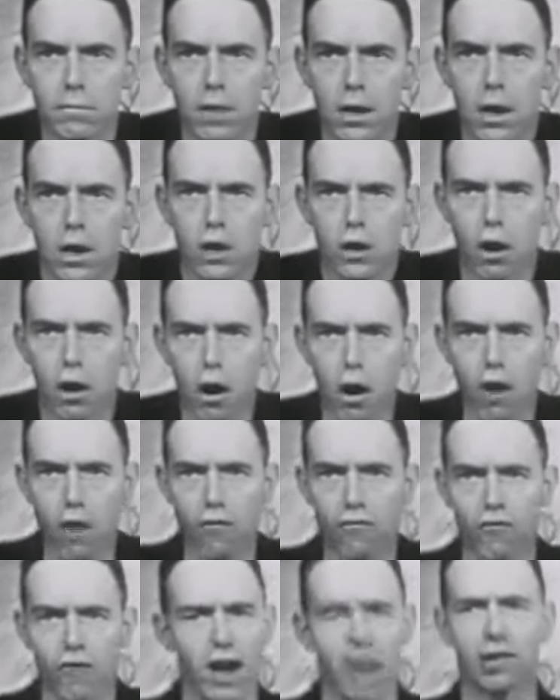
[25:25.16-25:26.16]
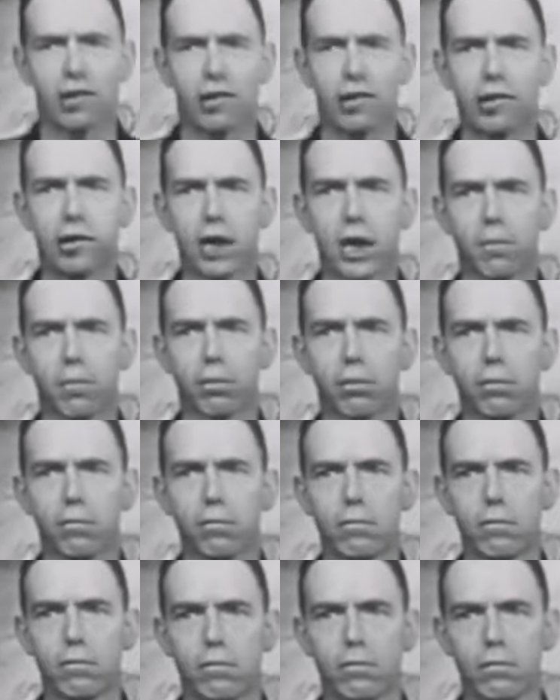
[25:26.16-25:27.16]
You're all fast asleep.
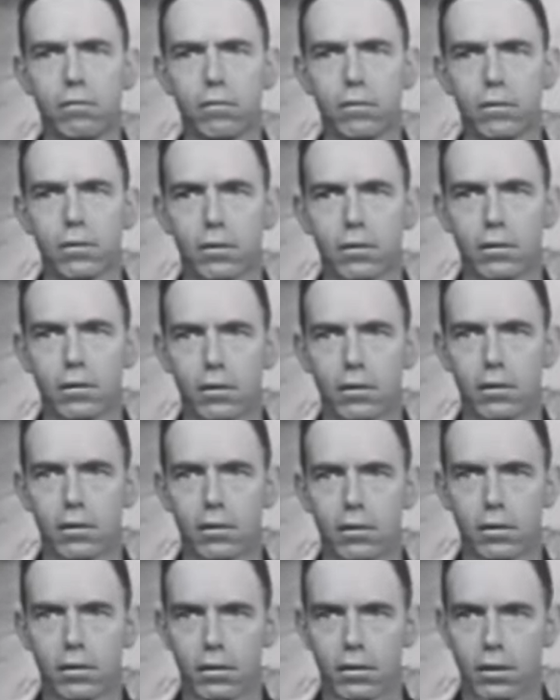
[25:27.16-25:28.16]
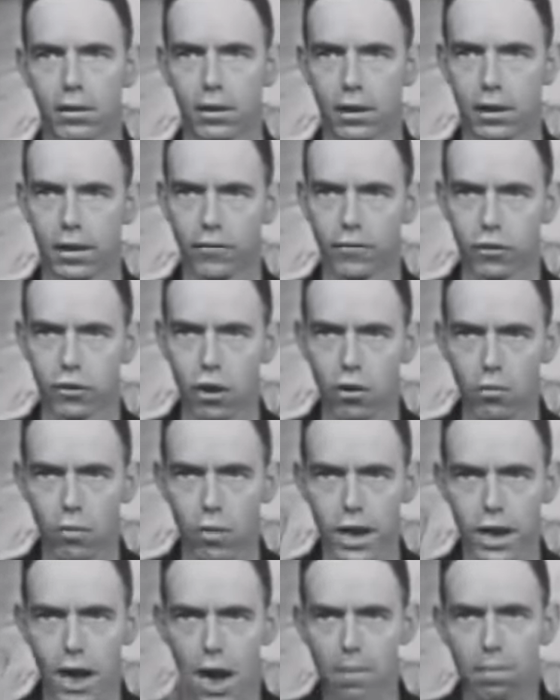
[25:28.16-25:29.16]
And if you don't wake
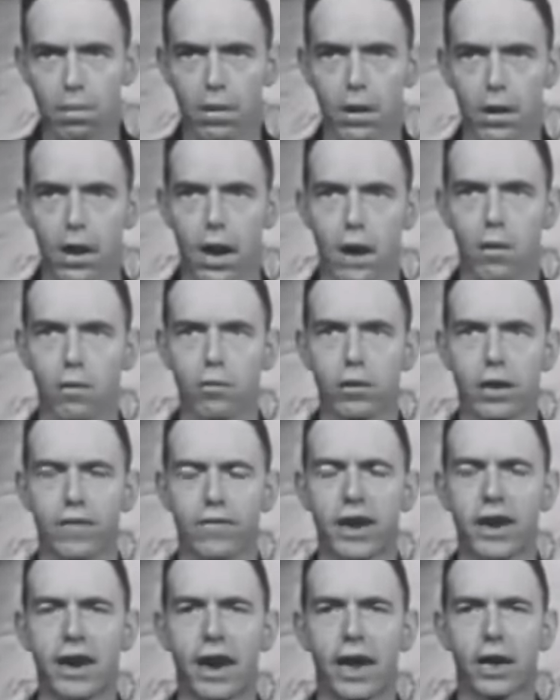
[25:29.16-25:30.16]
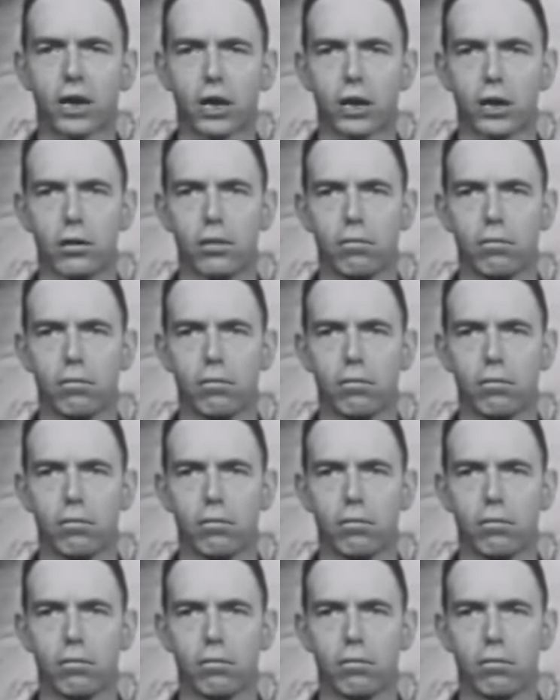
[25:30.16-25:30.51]
up, I won't give any lecture."